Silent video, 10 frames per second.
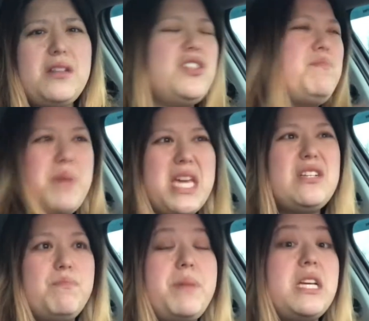Just
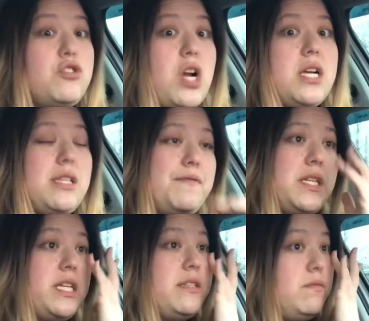big trucks. I've
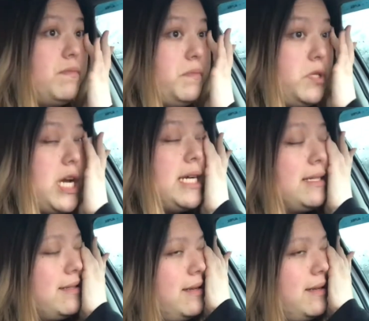seen his trucks.